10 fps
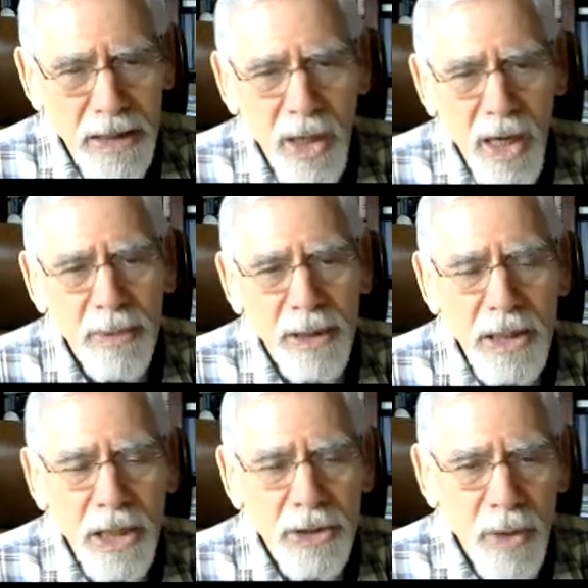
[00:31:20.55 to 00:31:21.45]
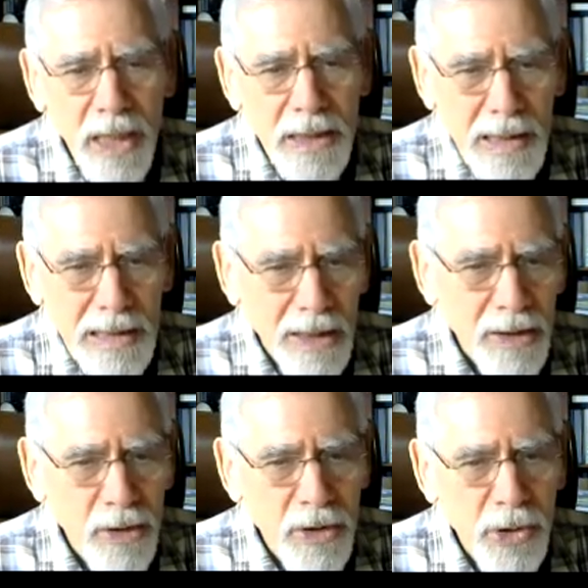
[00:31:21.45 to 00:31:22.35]
carbon and takes it right back
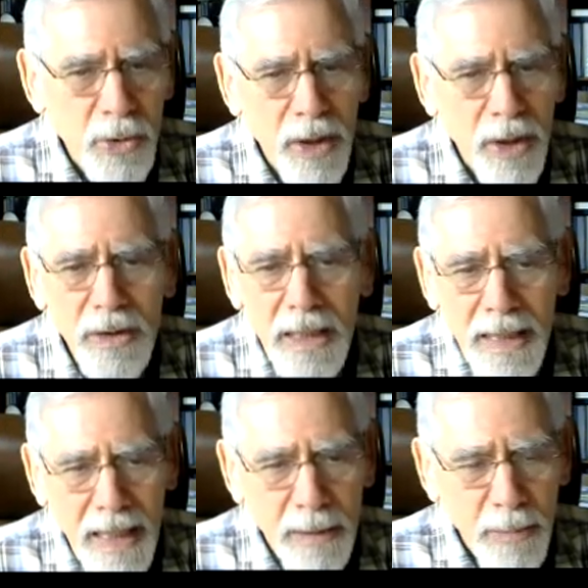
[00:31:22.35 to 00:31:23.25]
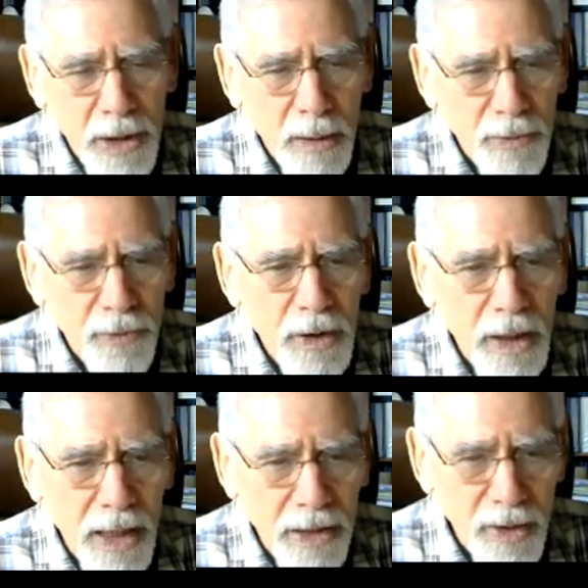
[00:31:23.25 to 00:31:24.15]
down into the soil and it becomes
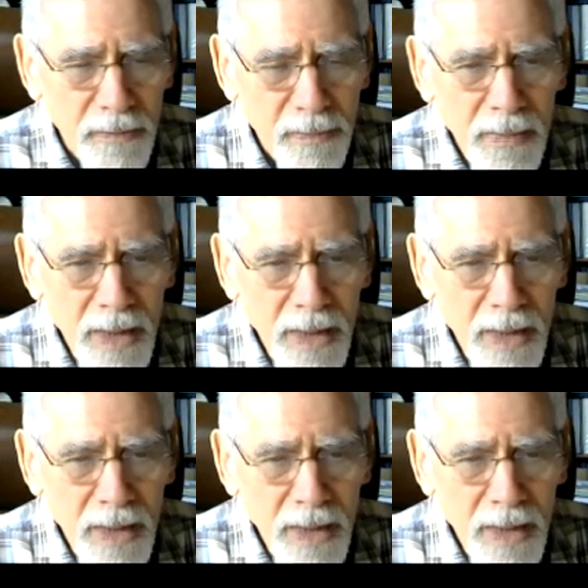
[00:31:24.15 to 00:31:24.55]
fertilizer.